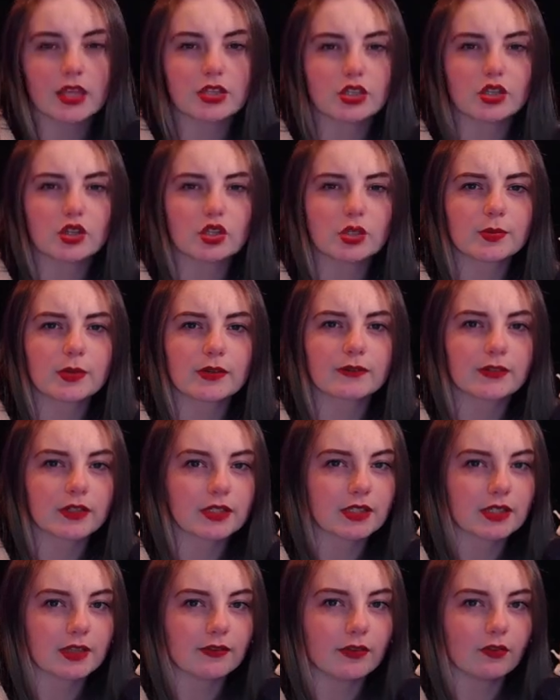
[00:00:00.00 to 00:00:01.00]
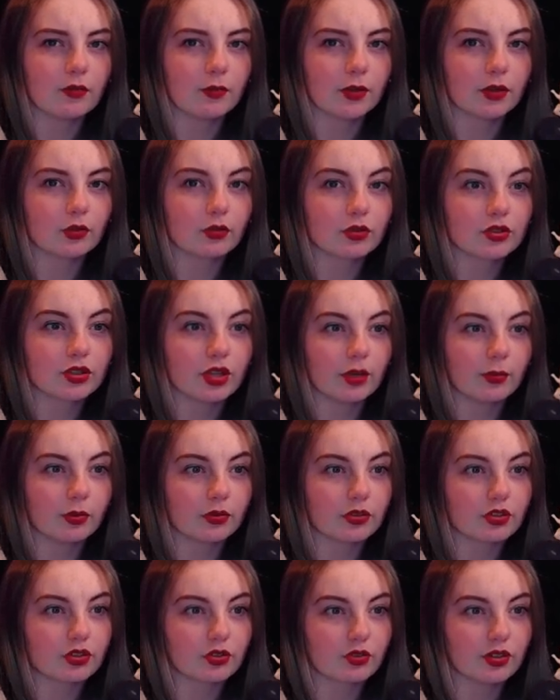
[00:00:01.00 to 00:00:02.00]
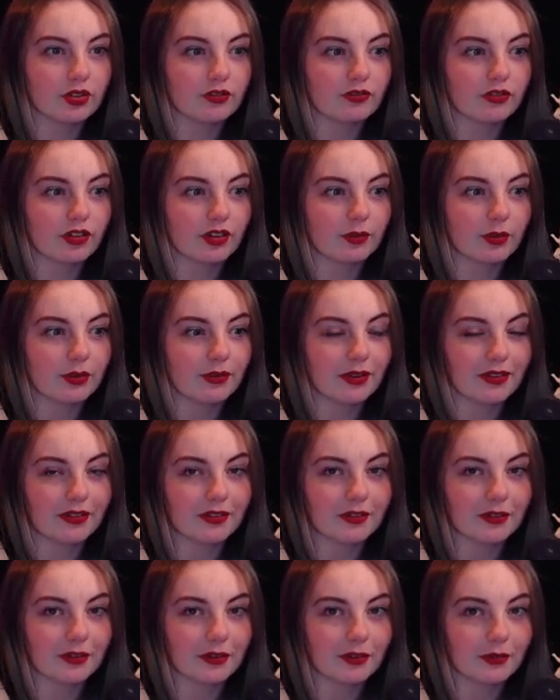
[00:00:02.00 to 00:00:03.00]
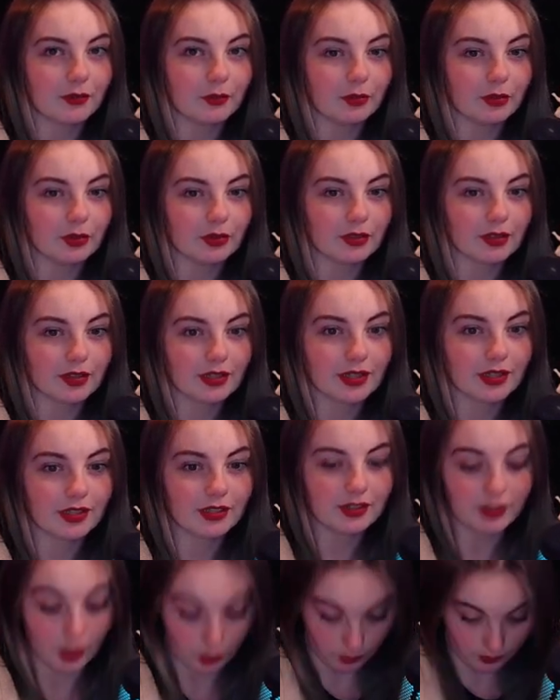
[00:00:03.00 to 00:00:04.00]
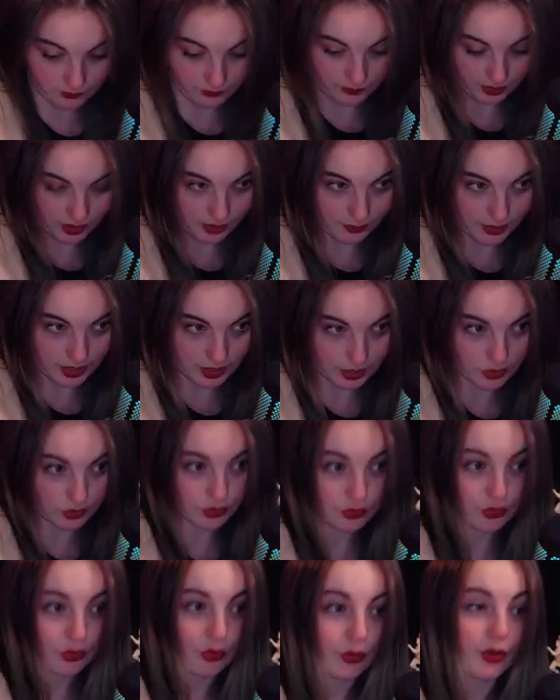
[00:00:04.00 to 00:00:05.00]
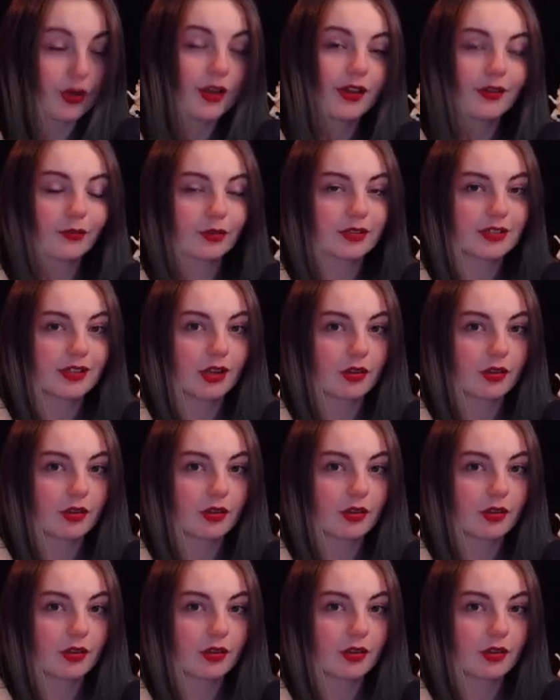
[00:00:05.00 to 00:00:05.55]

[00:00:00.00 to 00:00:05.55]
is also my first day of having my notes up on the screen in front of me rather than on a notebook down in front of me, so we'll see how